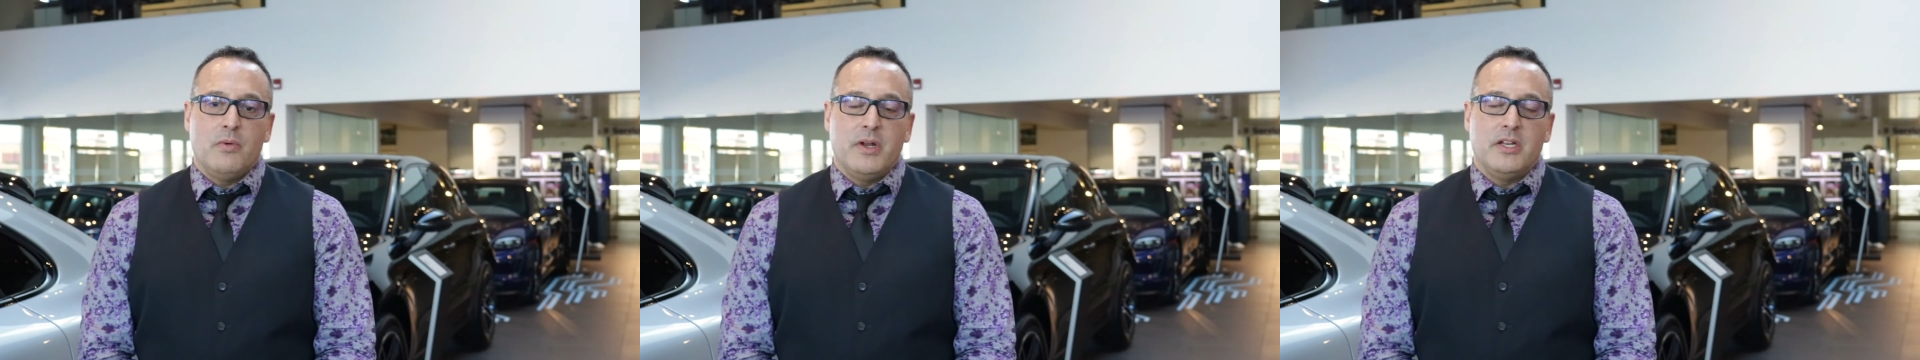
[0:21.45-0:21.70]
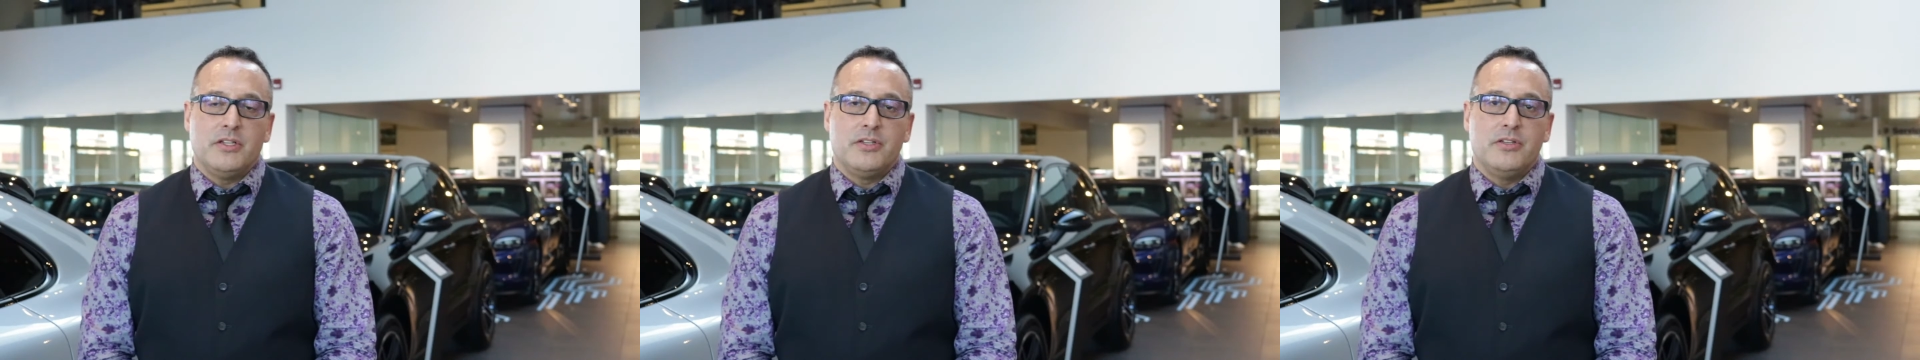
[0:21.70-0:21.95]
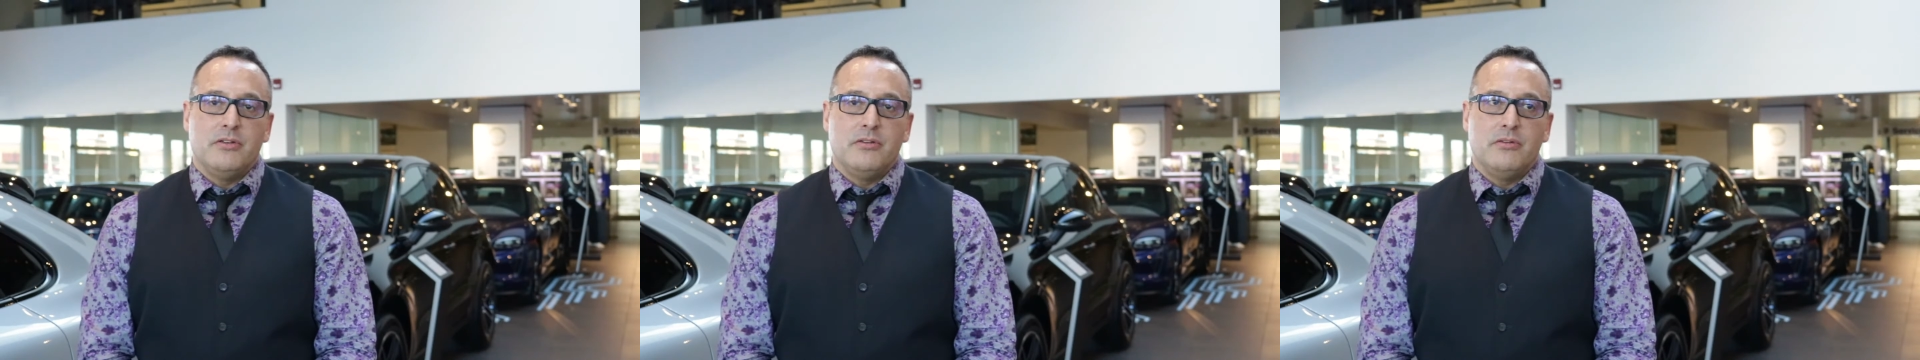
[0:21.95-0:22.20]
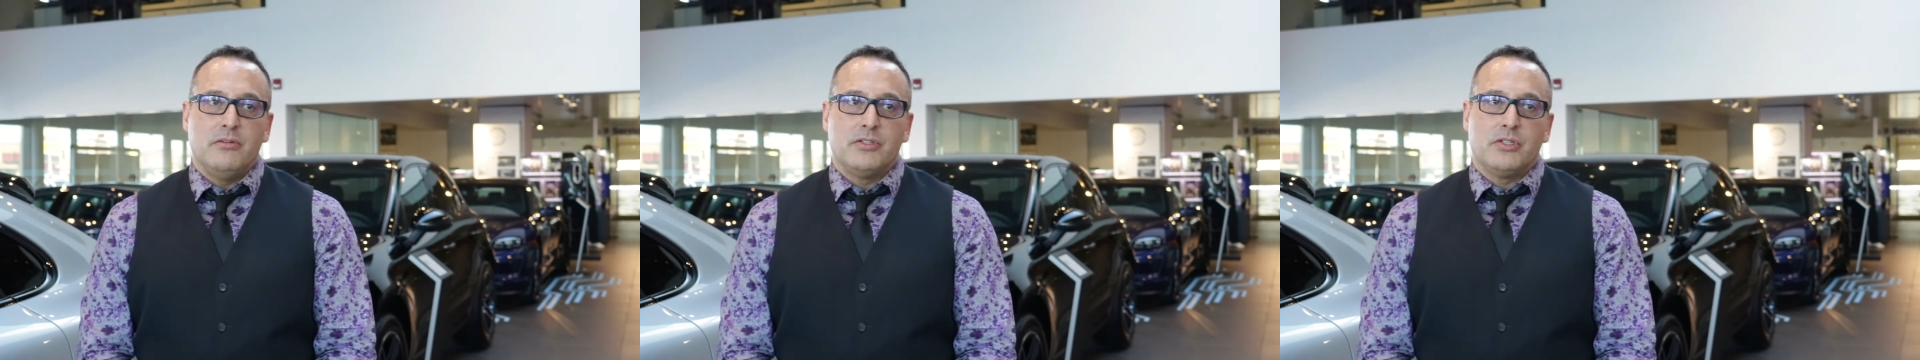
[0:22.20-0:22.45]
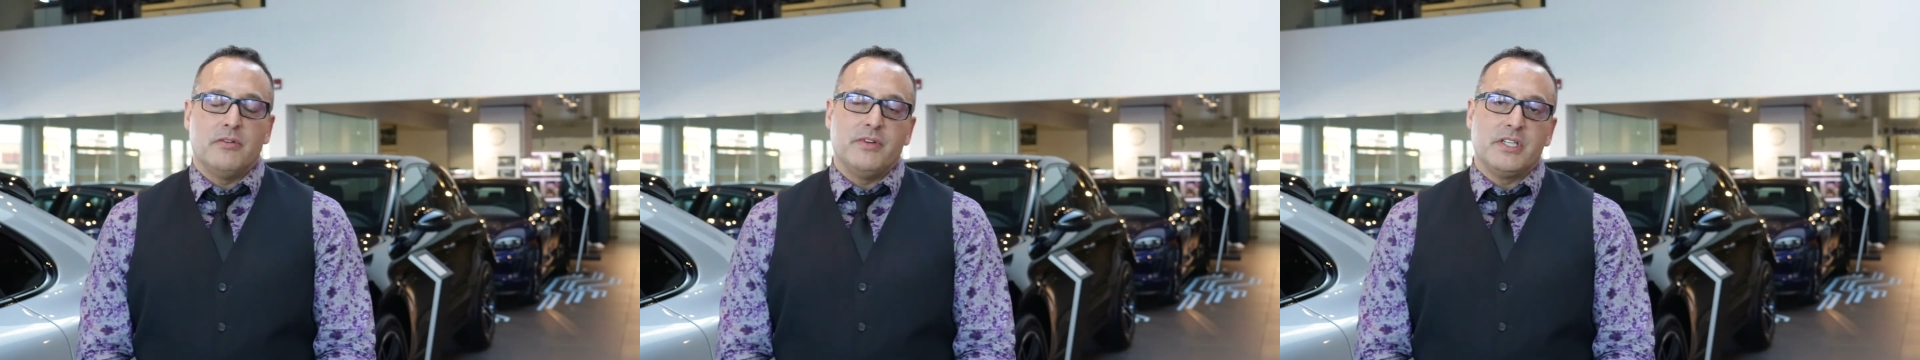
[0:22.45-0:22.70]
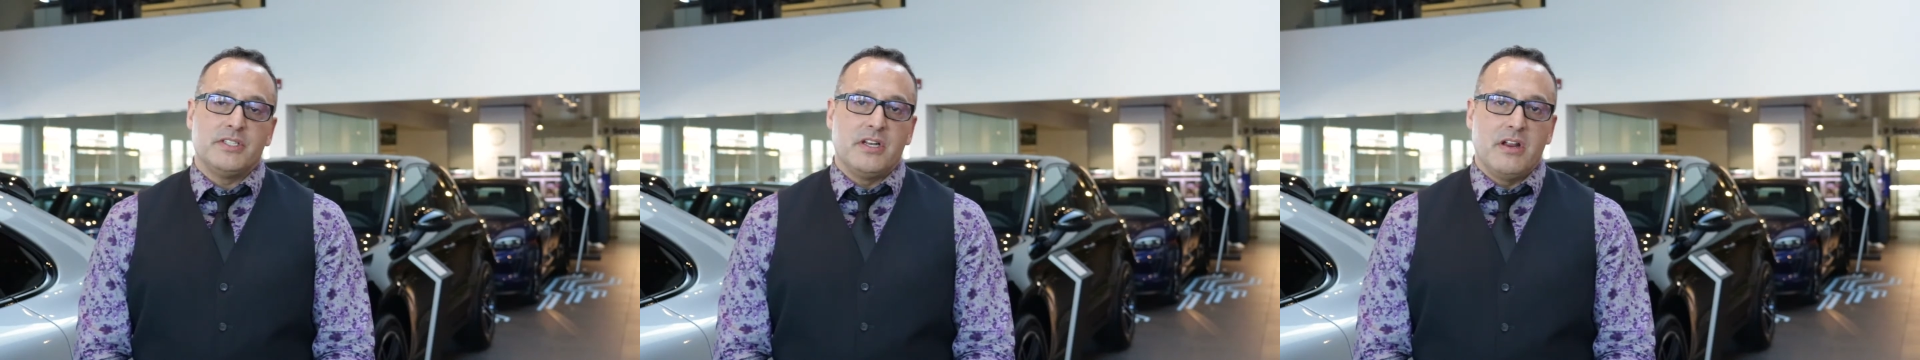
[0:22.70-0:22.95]
went into
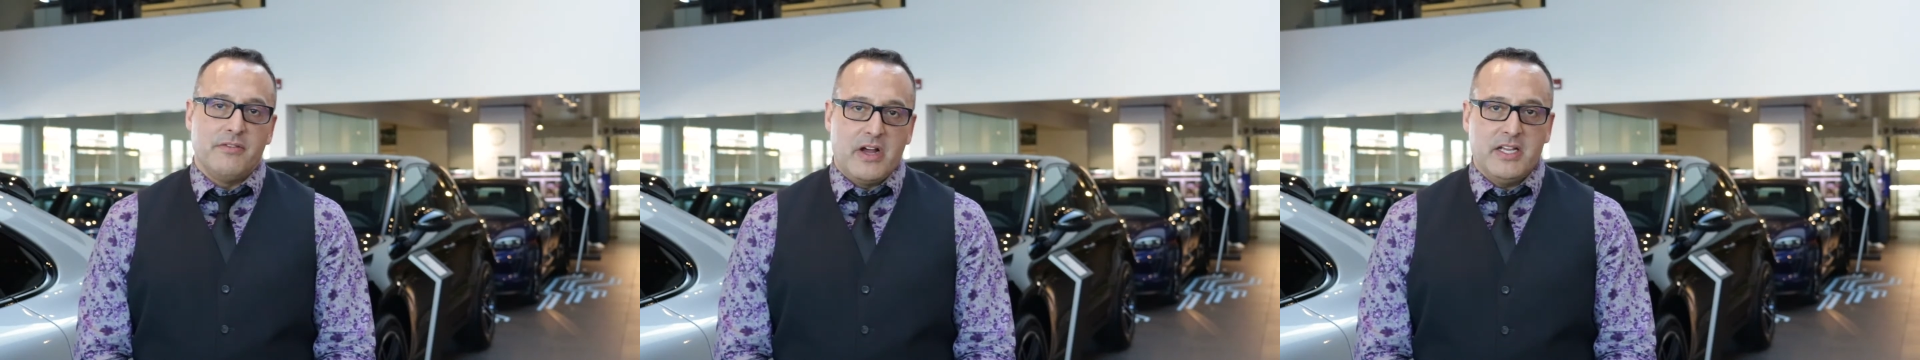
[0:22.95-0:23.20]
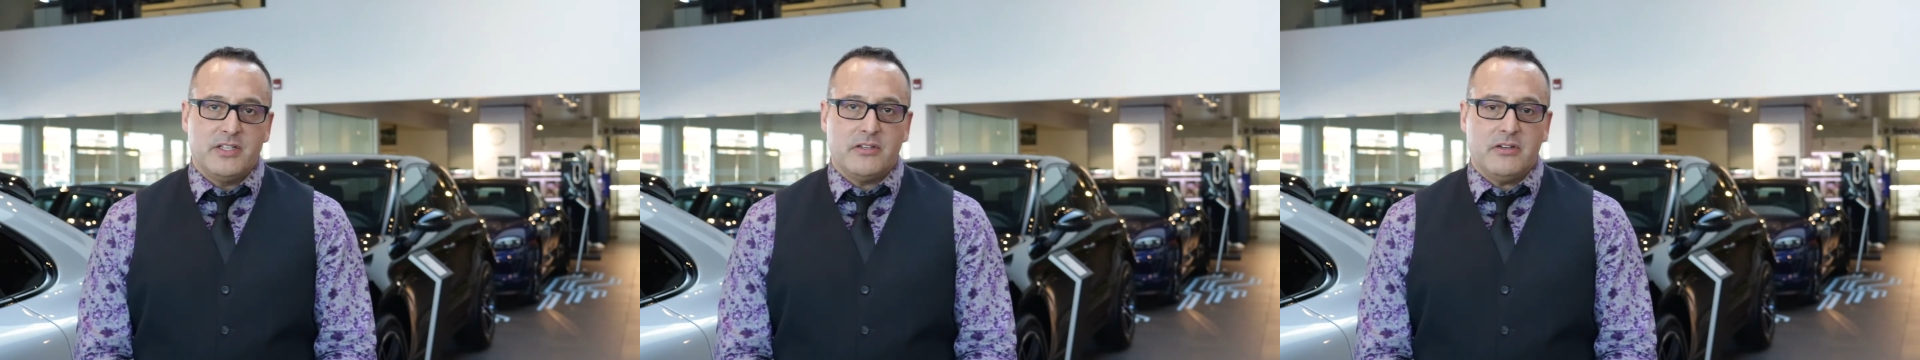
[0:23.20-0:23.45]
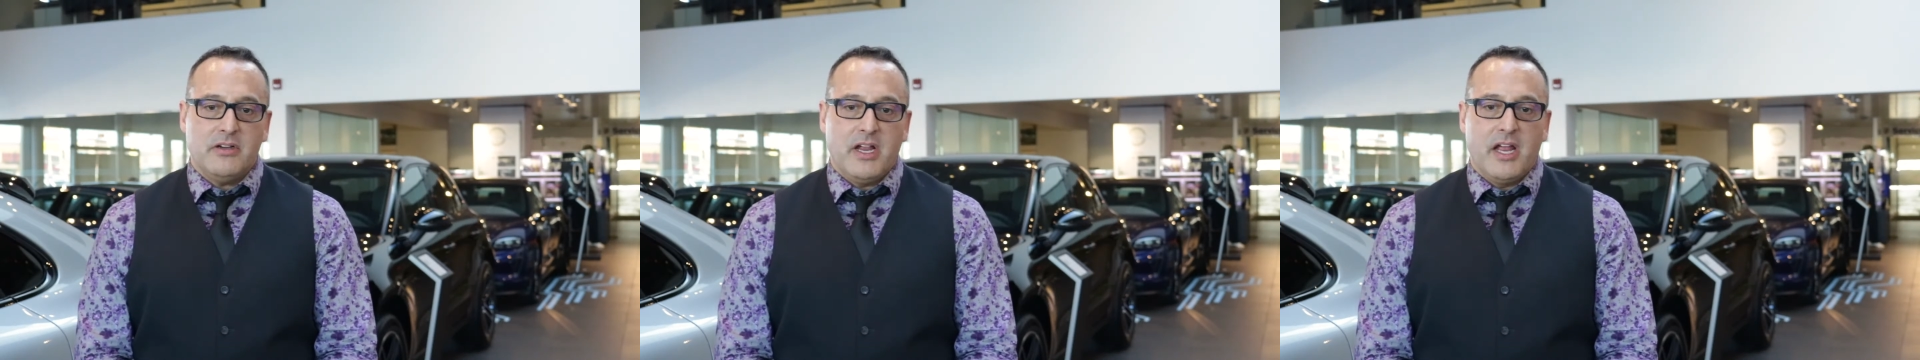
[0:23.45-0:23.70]
service as an advisor